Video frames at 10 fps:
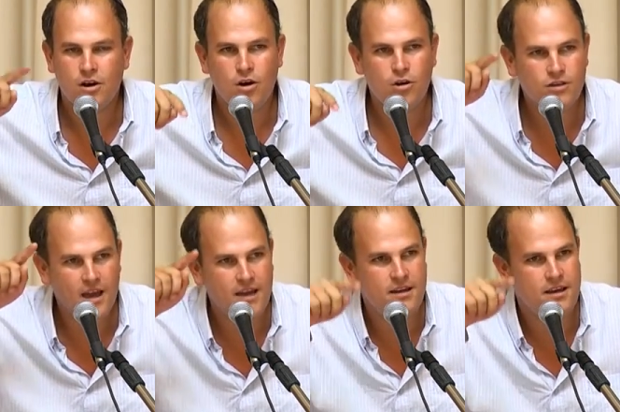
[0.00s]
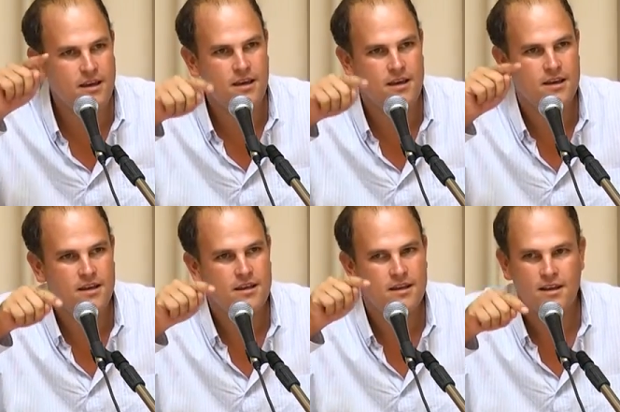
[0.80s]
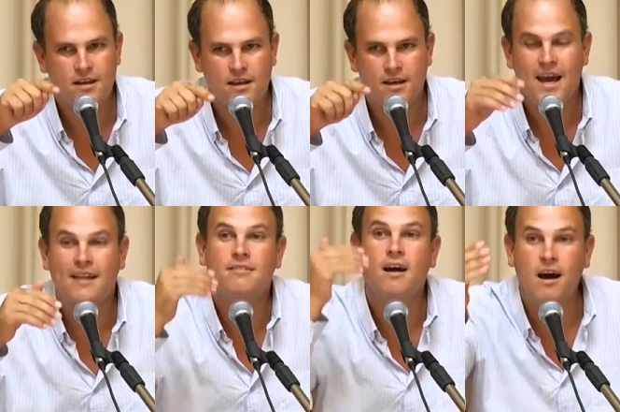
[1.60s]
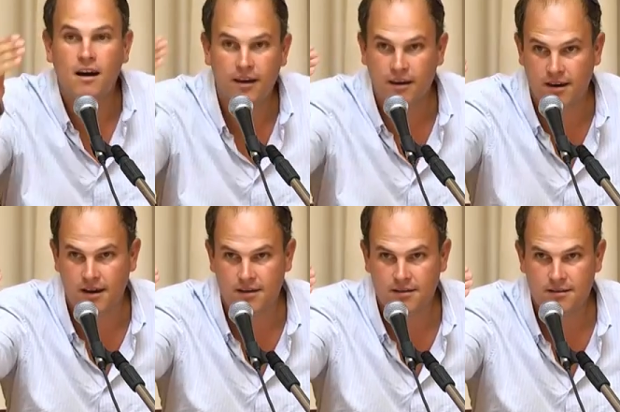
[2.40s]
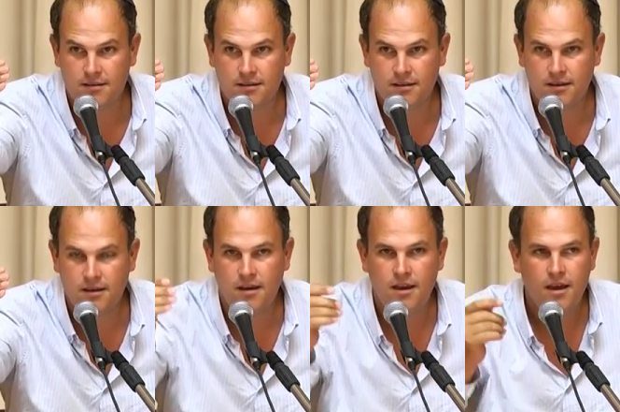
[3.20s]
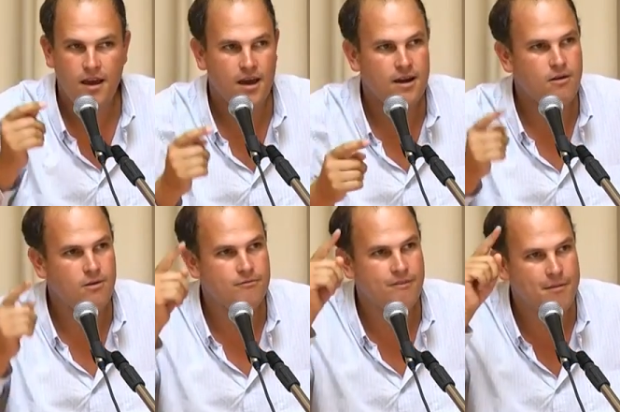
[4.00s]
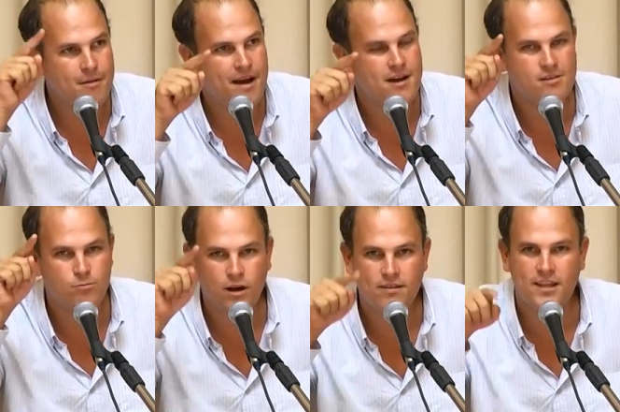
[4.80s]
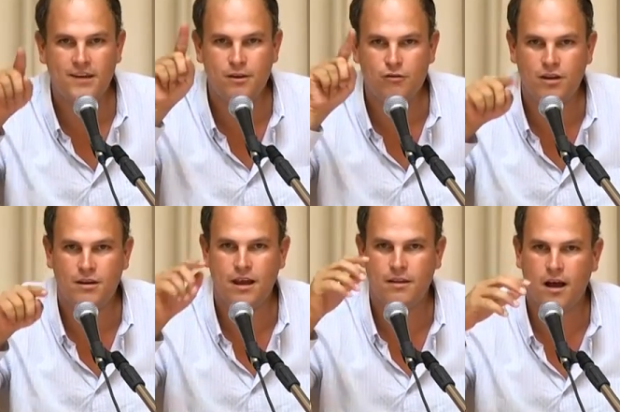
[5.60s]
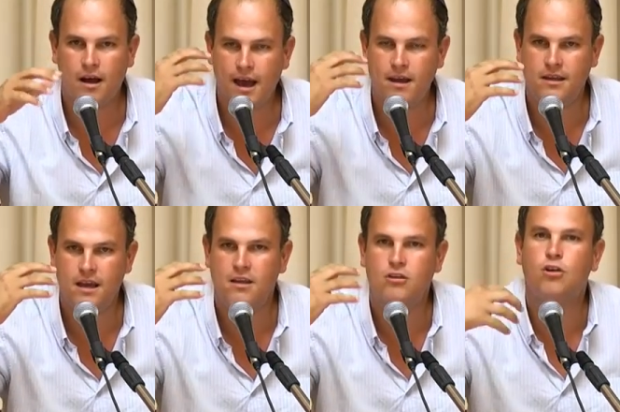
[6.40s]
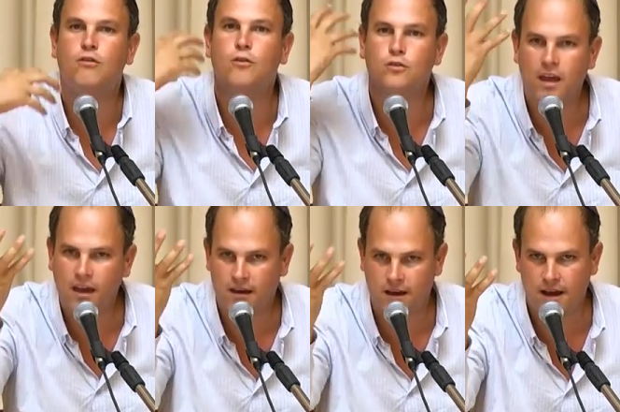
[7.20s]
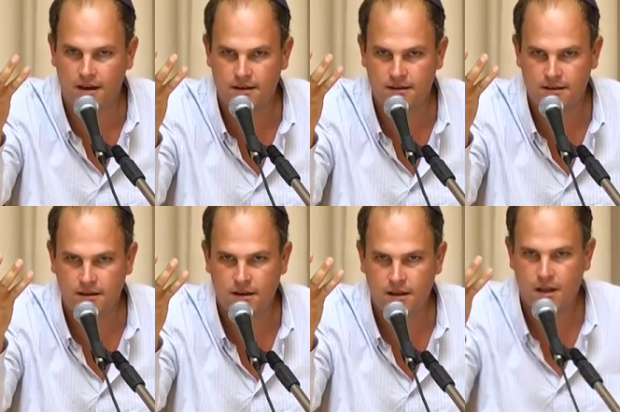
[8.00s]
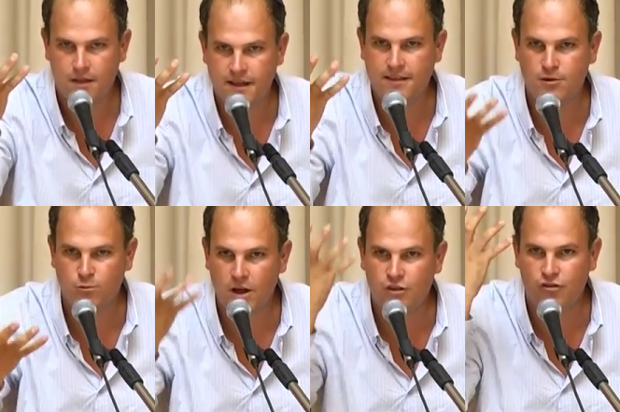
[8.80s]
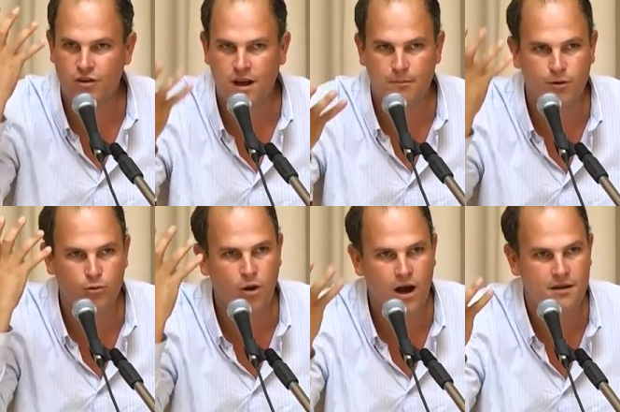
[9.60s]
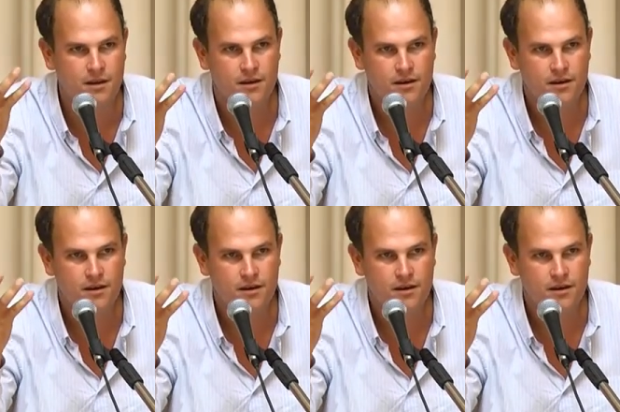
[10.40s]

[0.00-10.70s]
Hodieni et drachecha. And now Rambam asks, what's the difference between Hareini et kvodecha? That's question number 1.